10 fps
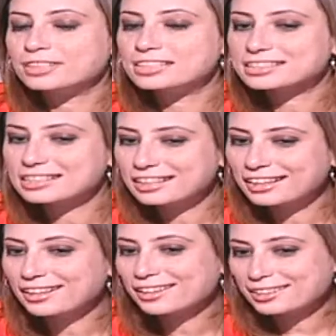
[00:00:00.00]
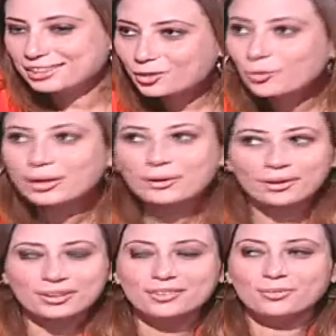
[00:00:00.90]
this in a
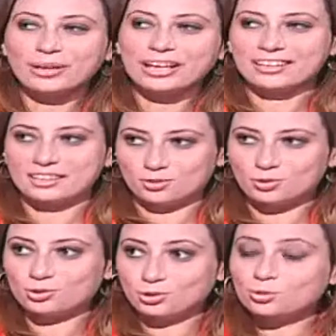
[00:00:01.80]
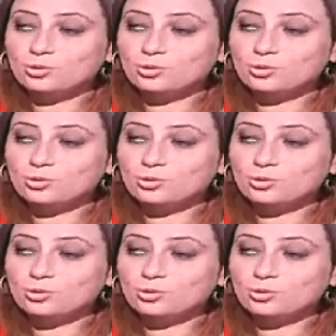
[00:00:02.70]
quicker way, in order